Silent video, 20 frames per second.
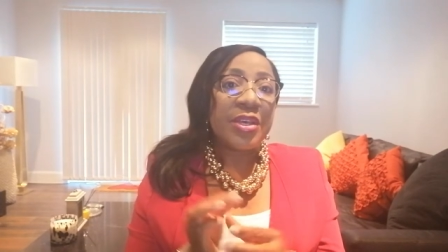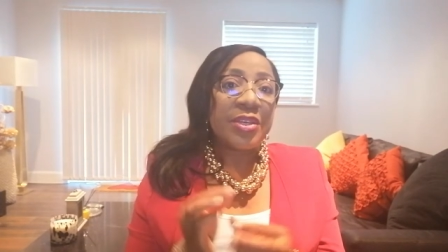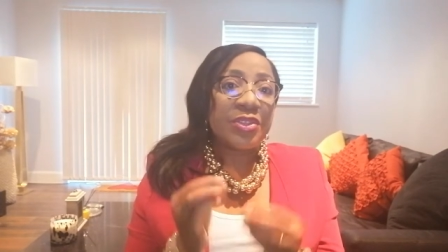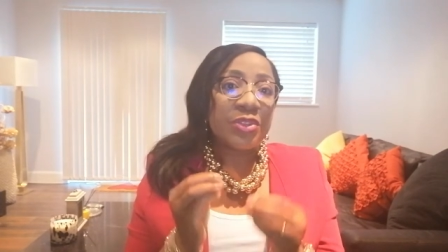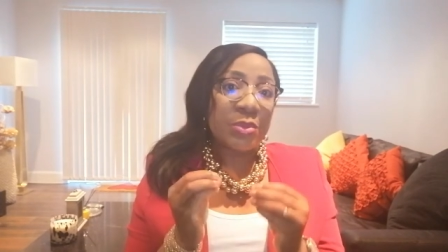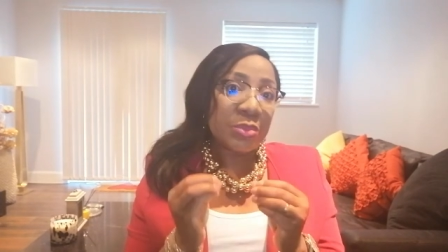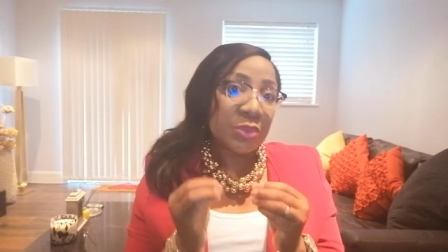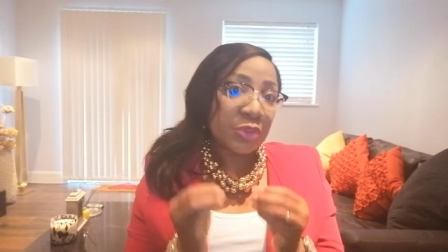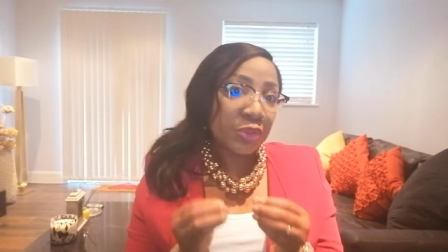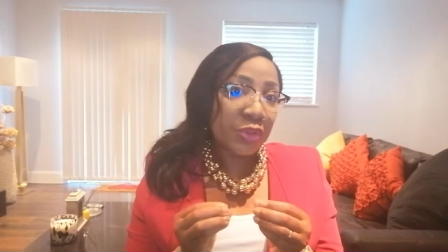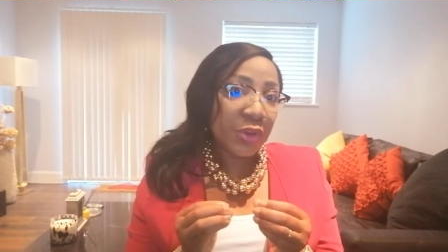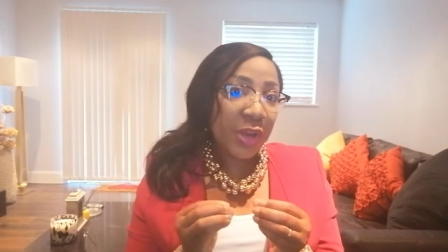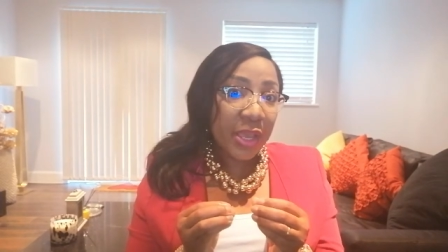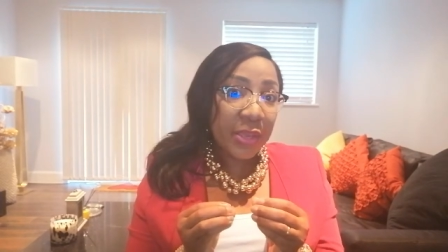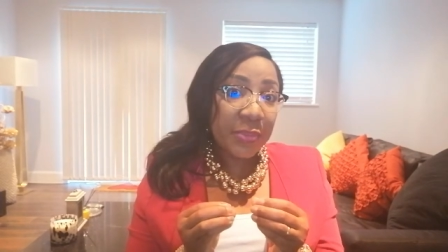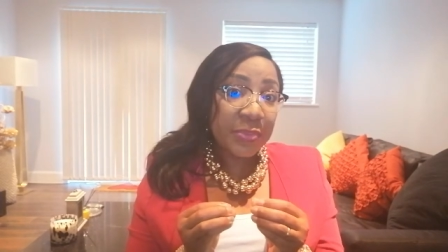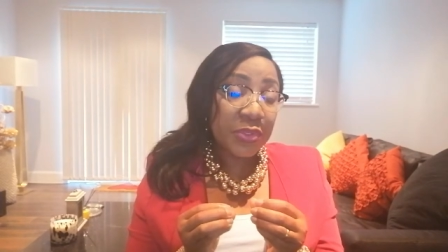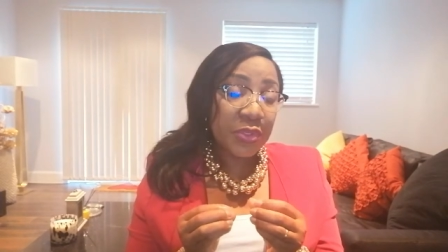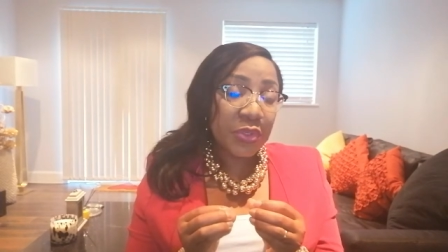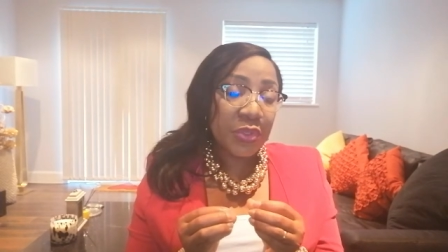some
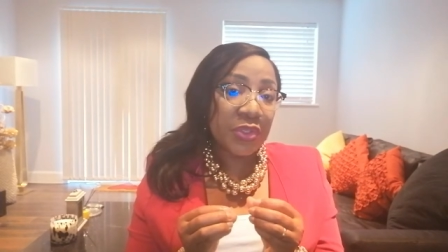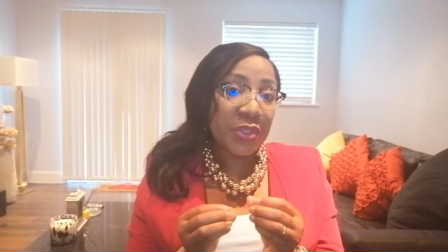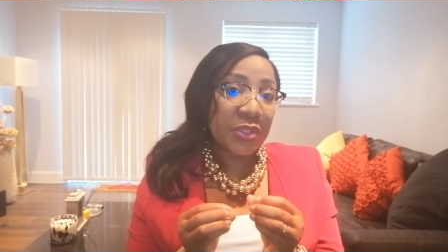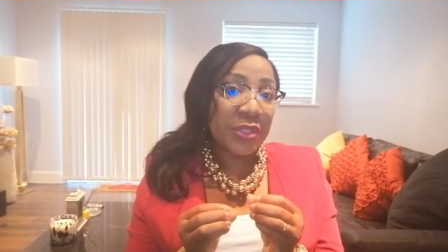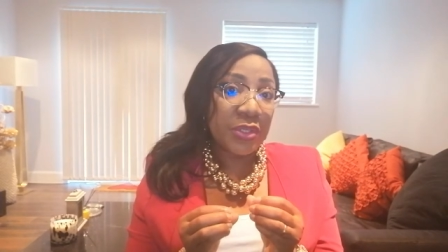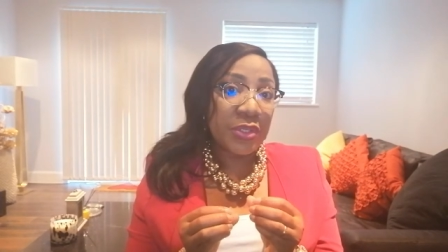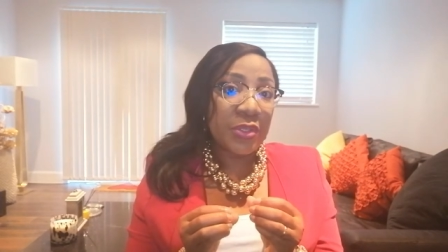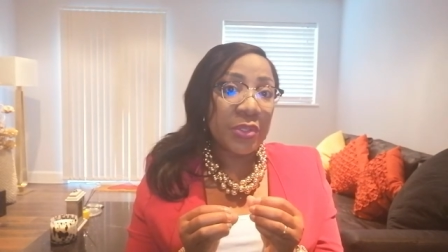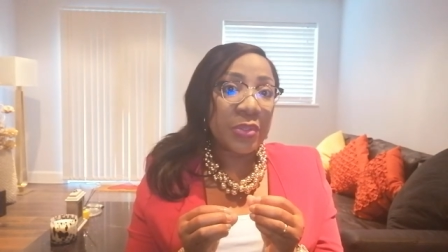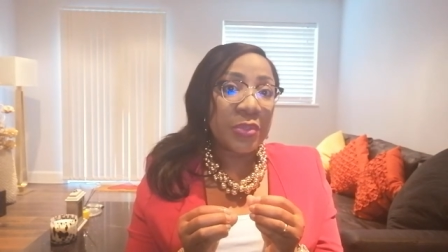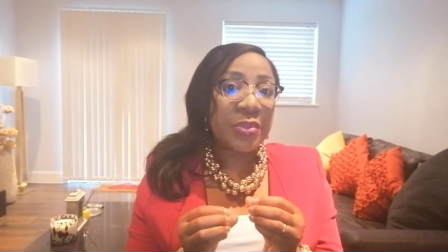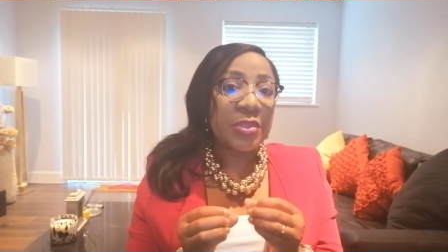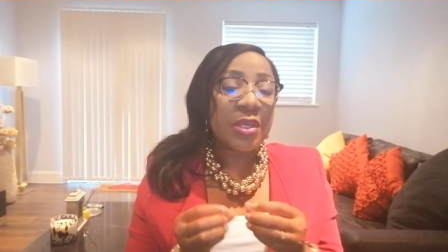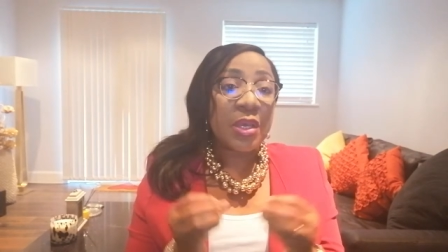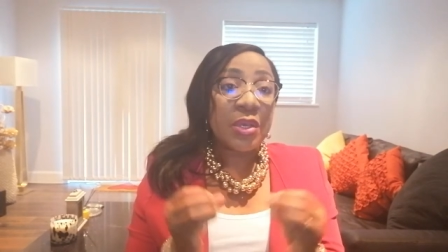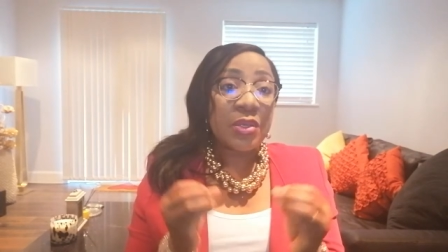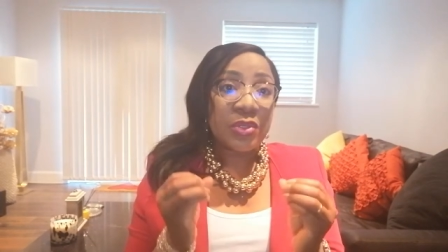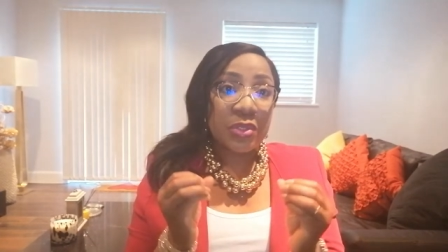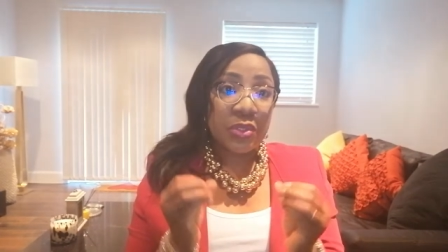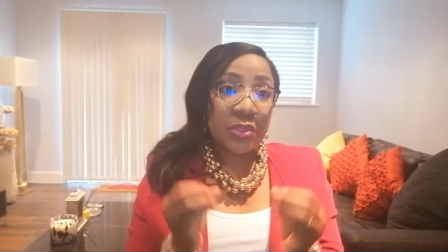tribes usually use
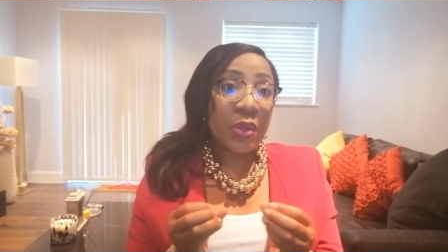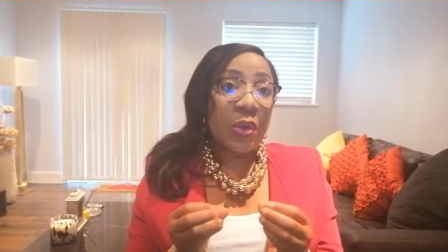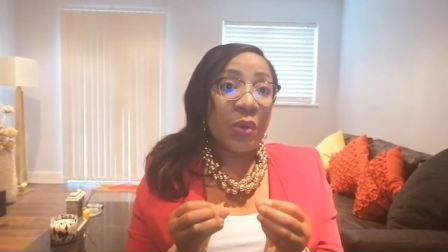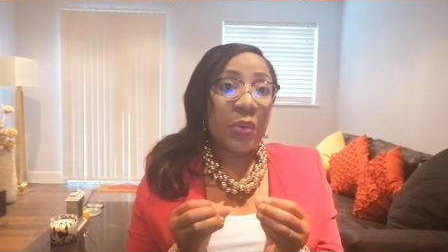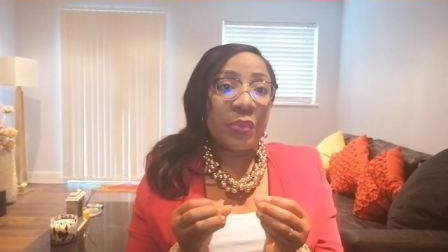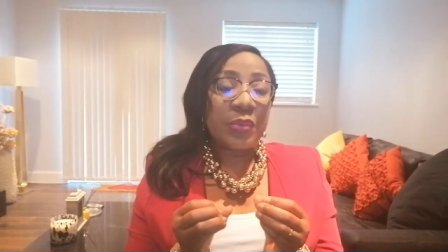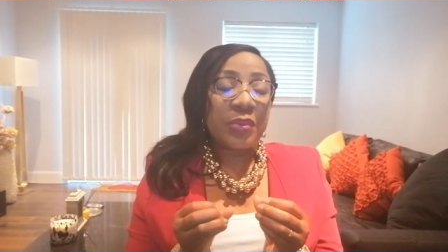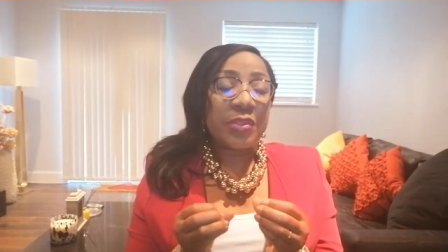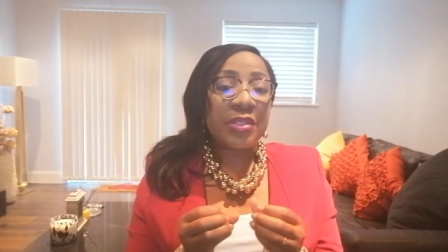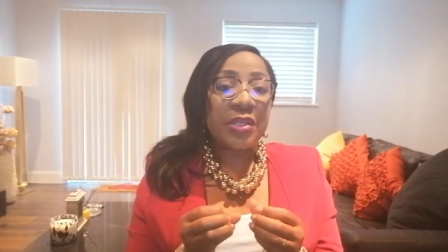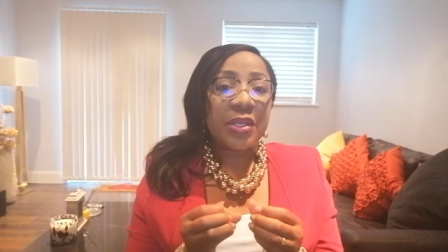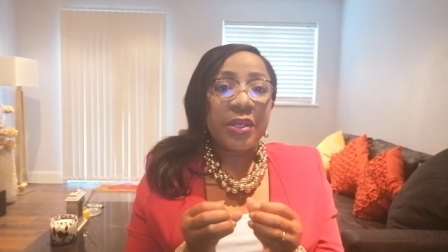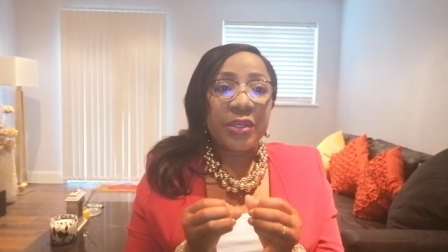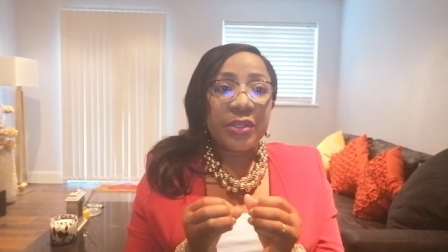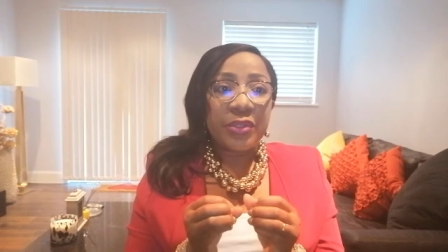salt